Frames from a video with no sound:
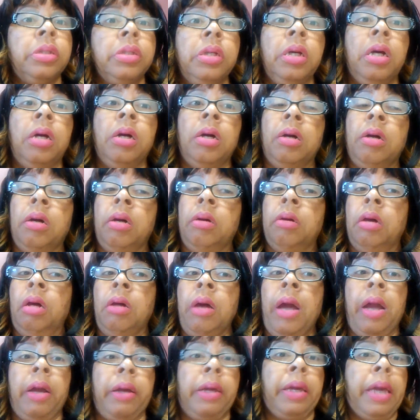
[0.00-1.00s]

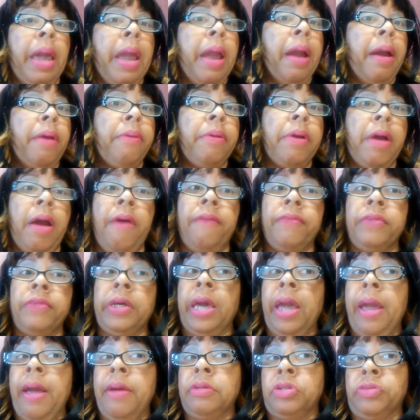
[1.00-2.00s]
have the
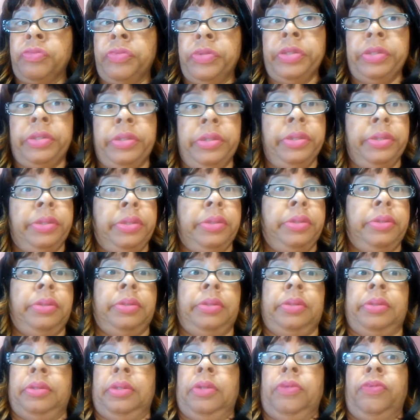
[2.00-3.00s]

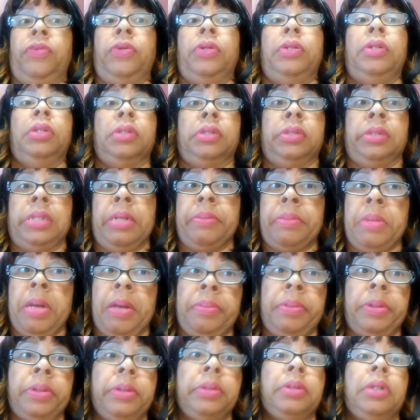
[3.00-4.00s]
characteristics of what looks like
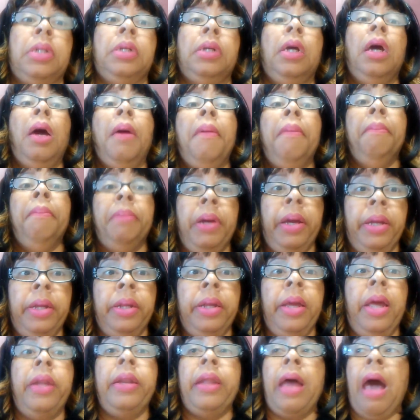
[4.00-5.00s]
bipolar.
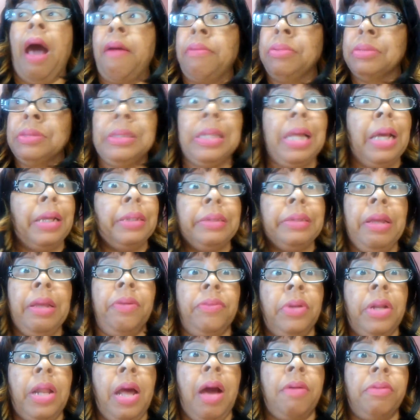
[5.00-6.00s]
And I was like
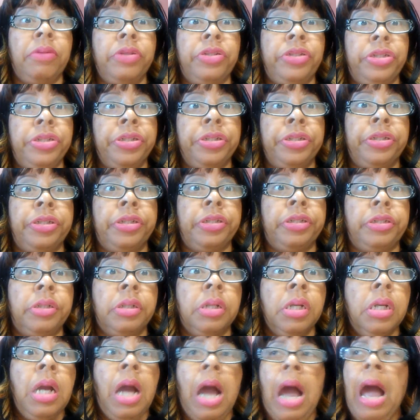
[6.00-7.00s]
that when I was
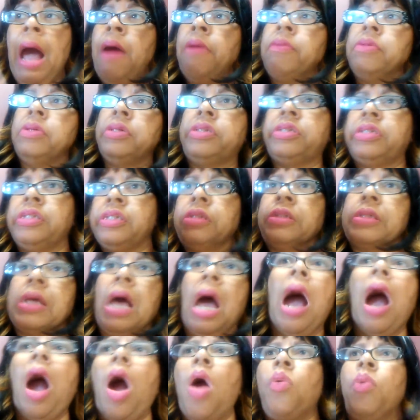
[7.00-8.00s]
young. I was just
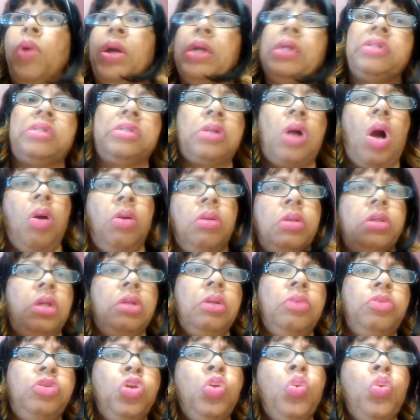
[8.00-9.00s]
always
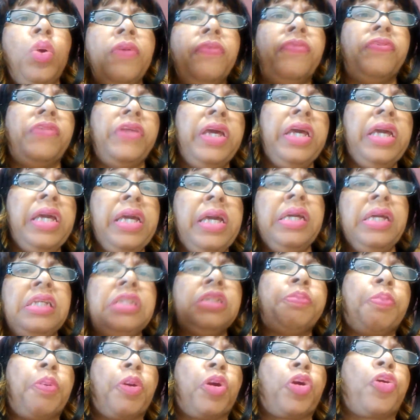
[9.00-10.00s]
doing
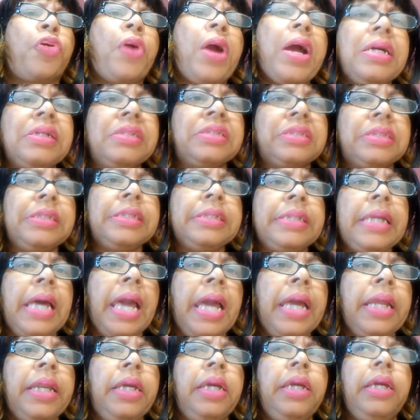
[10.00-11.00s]
things,
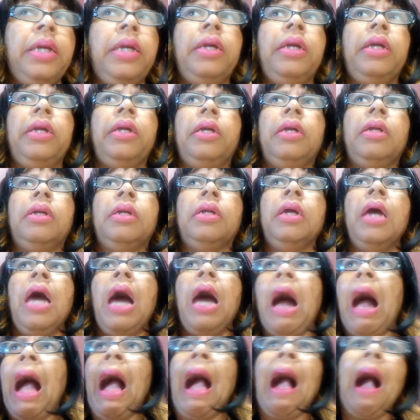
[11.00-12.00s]
procrastinating,
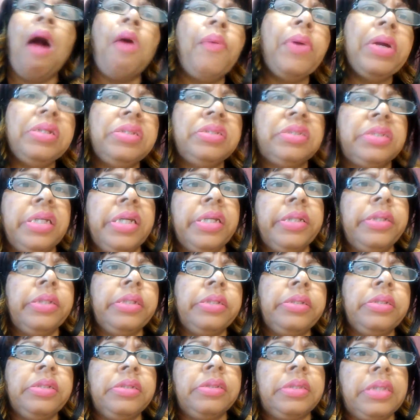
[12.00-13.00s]
always getting
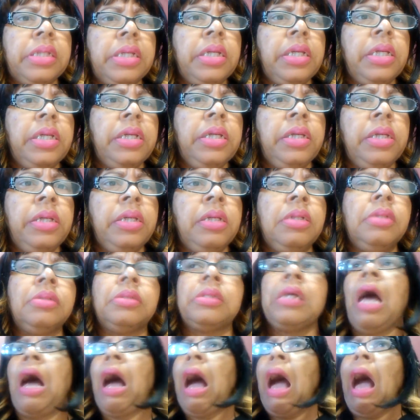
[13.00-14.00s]
into
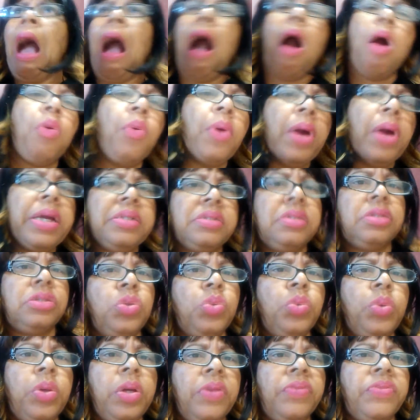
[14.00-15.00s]
things, always
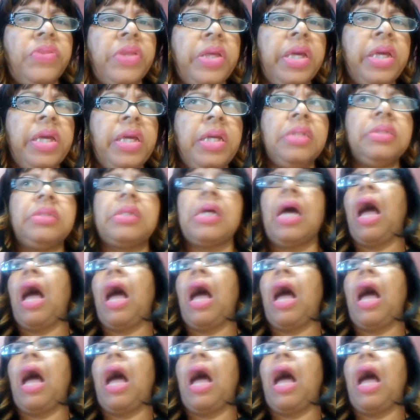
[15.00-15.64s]
doing things,